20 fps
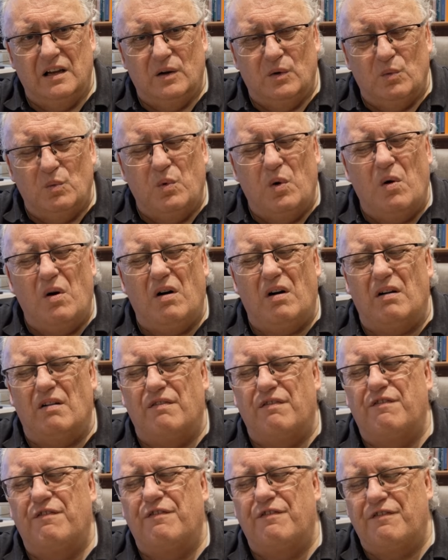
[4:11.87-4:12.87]
What a
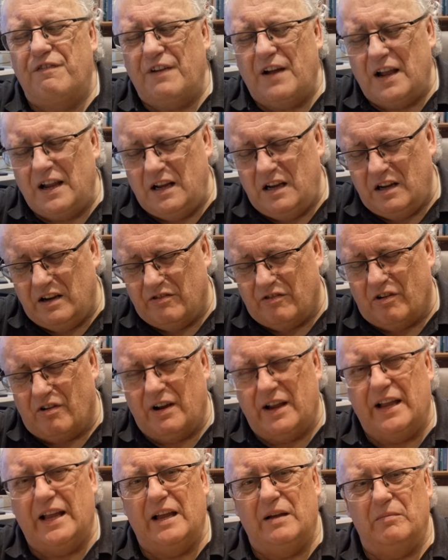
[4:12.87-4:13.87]
failure
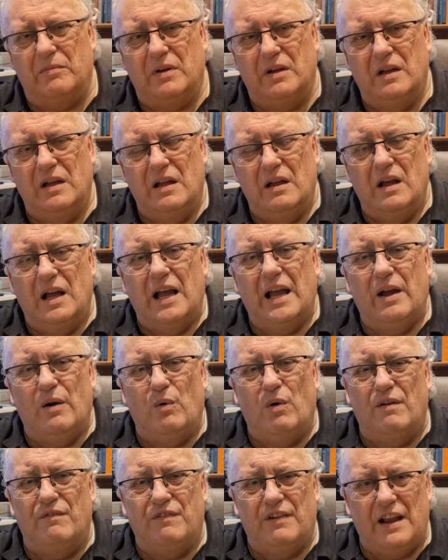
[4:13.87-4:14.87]
I am.
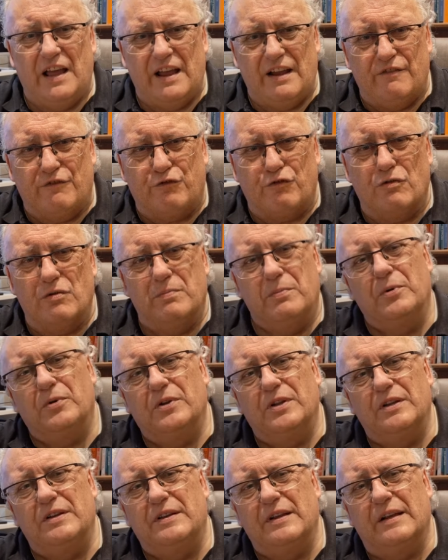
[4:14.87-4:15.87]
How I've let
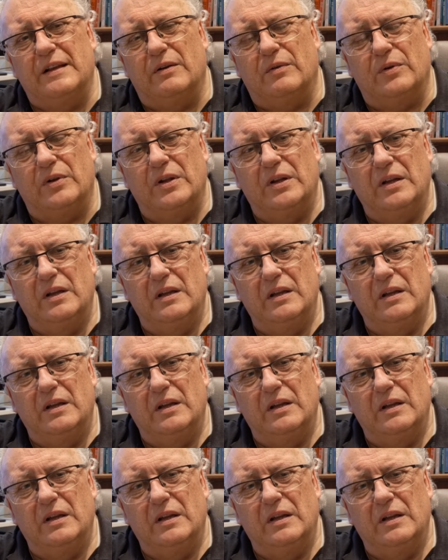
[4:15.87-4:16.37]
everybody down.